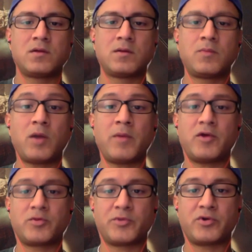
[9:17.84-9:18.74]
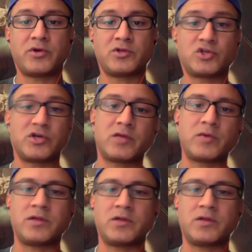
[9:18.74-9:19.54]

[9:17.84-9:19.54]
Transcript: part of my entrepreneurial journey with